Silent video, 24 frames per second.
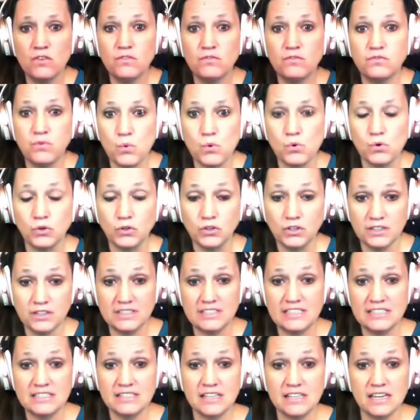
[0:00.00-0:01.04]
for
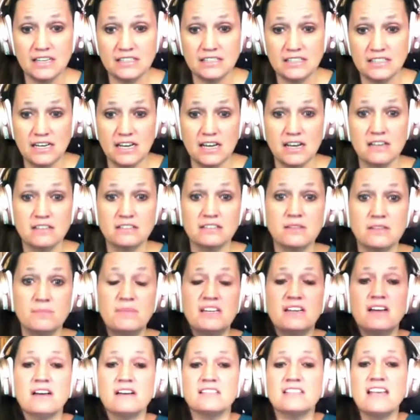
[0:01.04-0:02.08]
dyslexia,
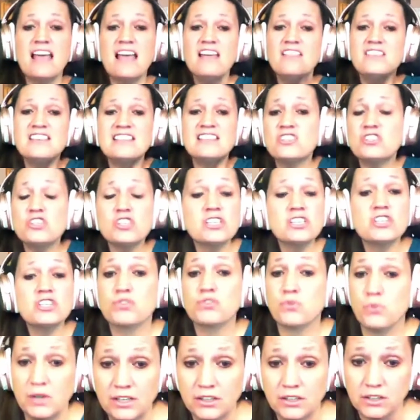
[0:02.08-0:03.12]
because this is just a
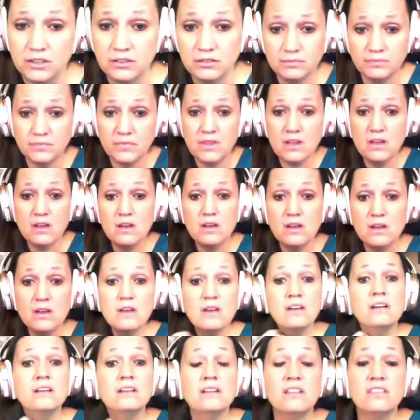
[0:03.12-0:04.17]
screener.
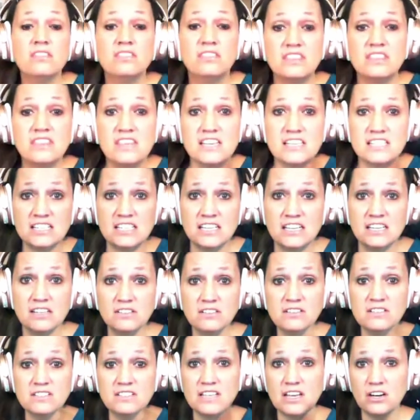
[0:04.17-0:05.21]
The
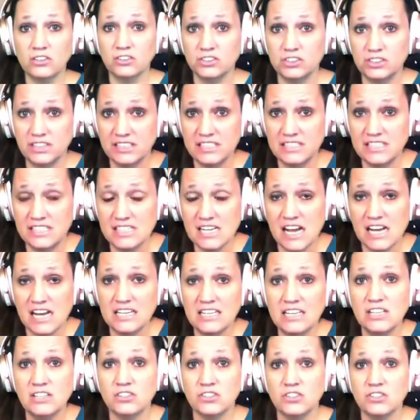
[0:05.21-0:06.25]
skills that are listed on
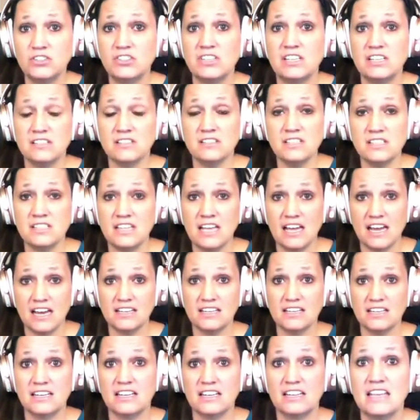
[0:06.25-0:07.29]
here are skills that
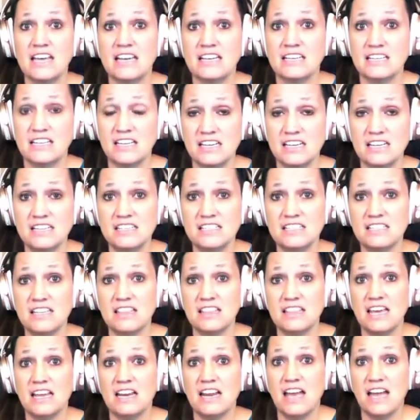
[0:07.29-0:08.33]
kids
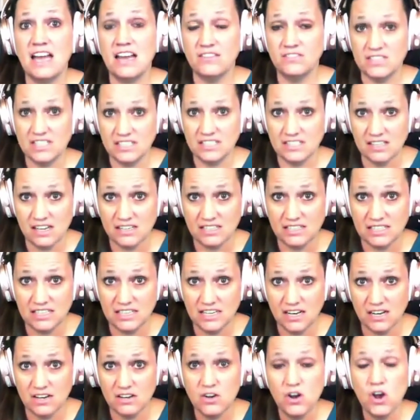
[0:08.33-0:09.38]
that have
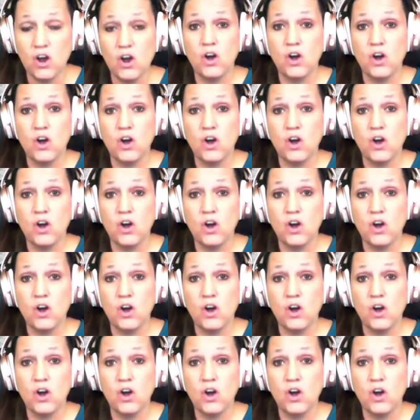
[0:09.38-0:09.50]
dyslexia